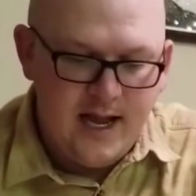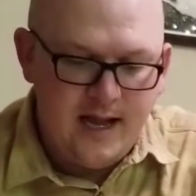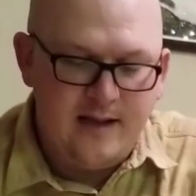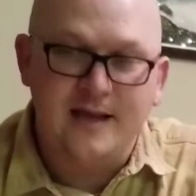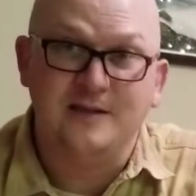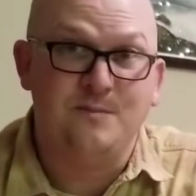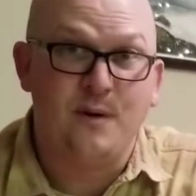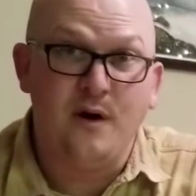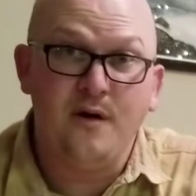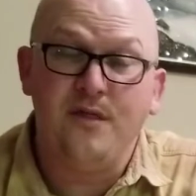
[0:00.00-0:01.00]
his
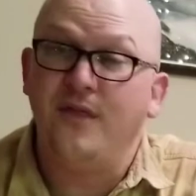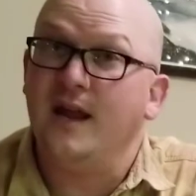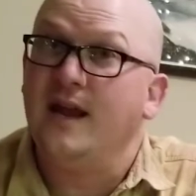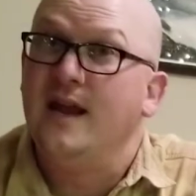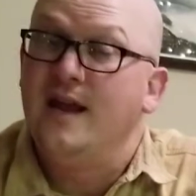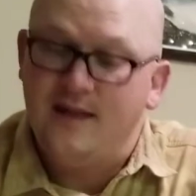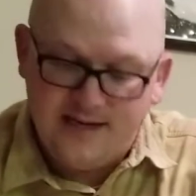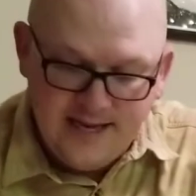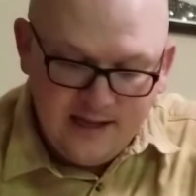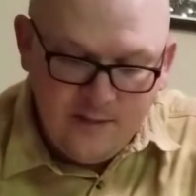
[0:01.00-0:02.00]
birth. They
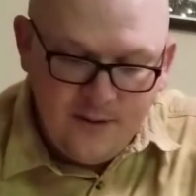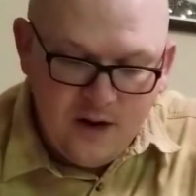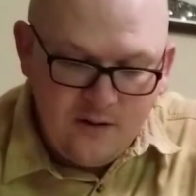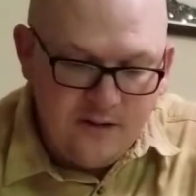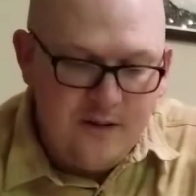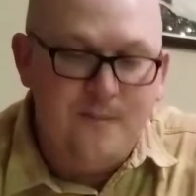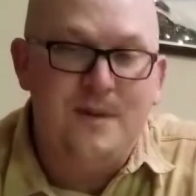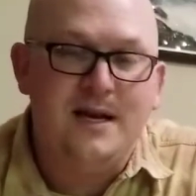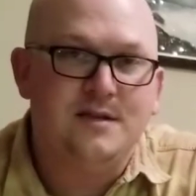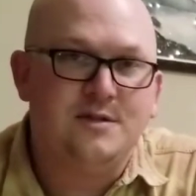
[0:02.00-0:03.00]
tell about the
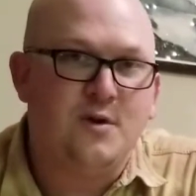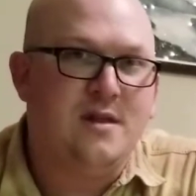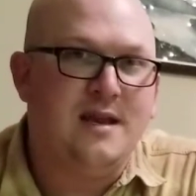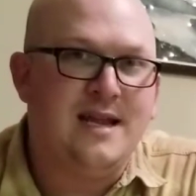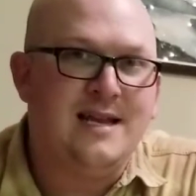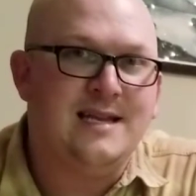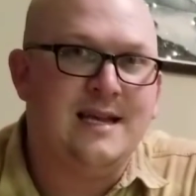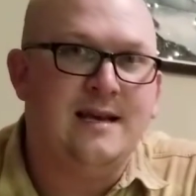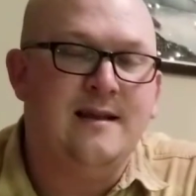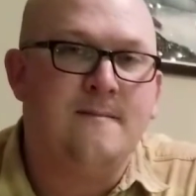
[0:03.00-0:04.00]
ministry that he
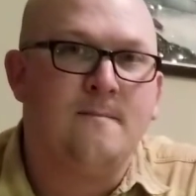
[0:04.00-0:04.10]
did,